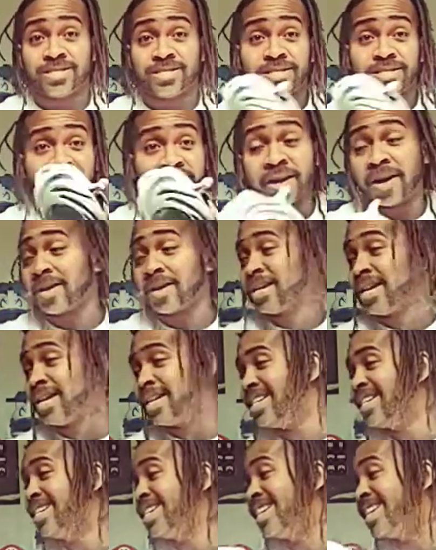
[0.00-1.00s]
It's all good.
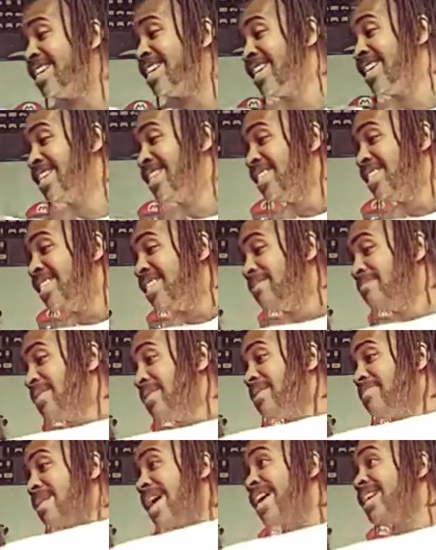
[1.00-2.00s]

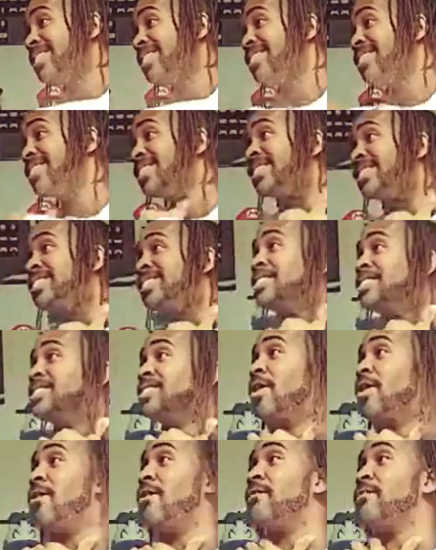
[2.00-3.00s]
Mismatch.
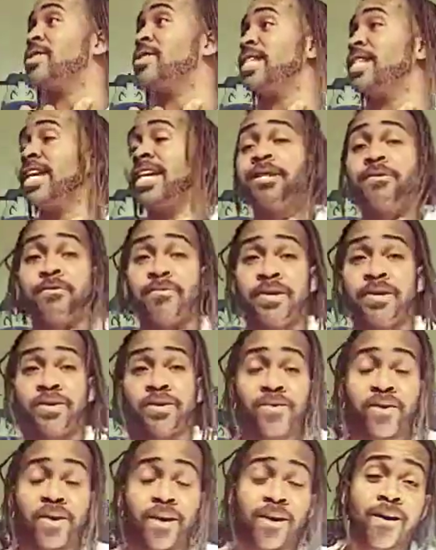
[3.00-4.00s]
So for today's
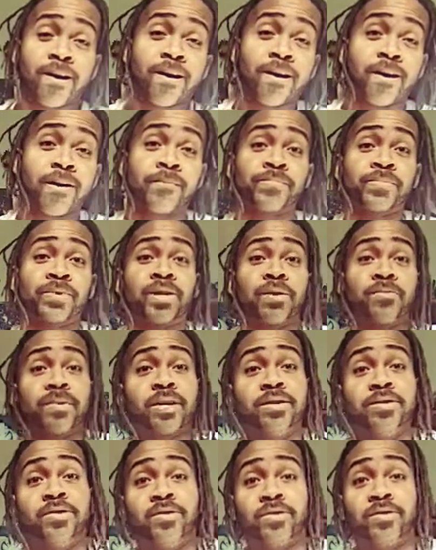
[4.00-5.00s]
review, we're
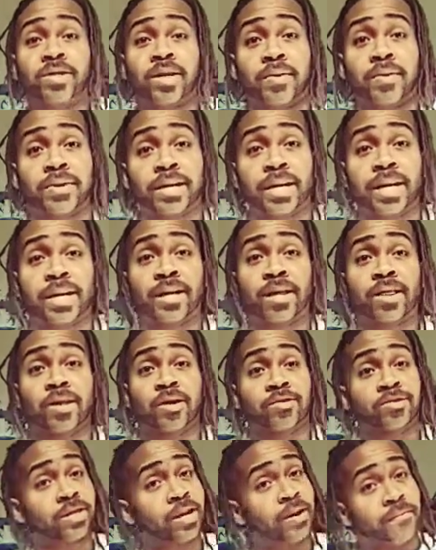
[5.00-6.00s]
gonna do something a
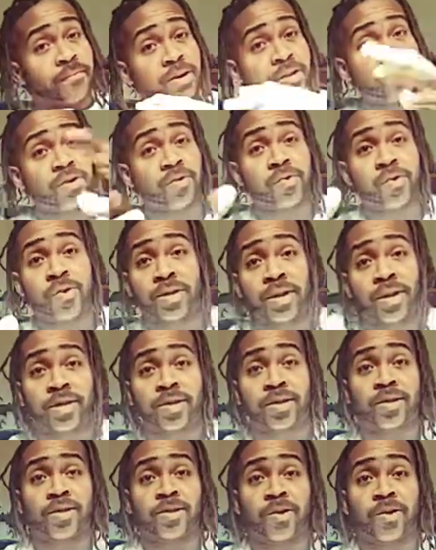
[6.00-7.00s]
little different. We're gonna do
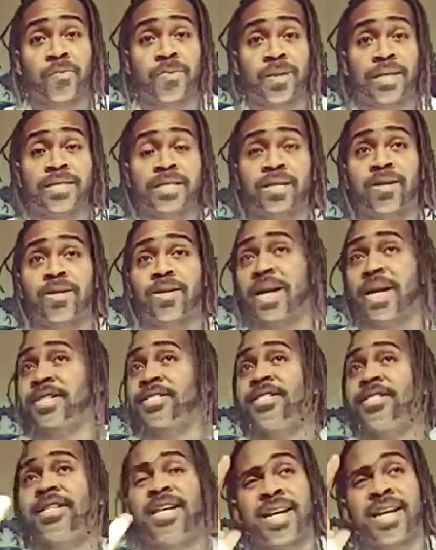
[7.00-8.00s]
another little piece of
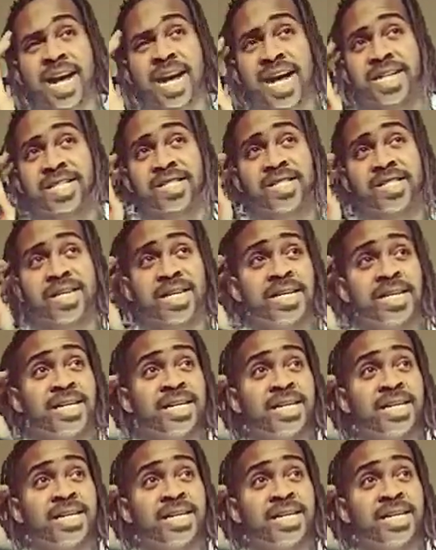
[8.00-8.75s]
collection, and honestly,